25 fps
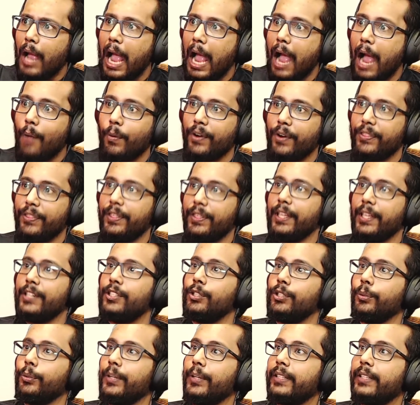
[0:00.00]
How are they
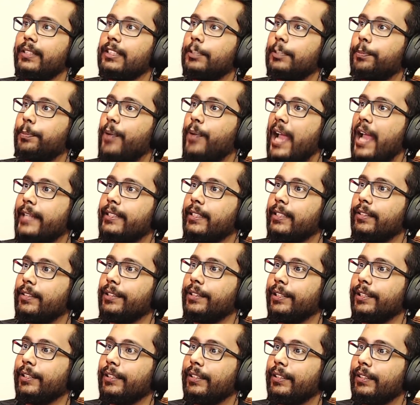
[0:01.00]
doing this
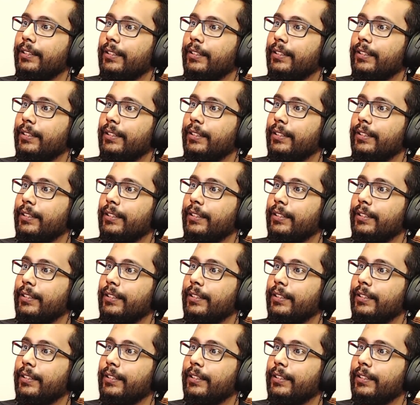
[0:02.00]
practically?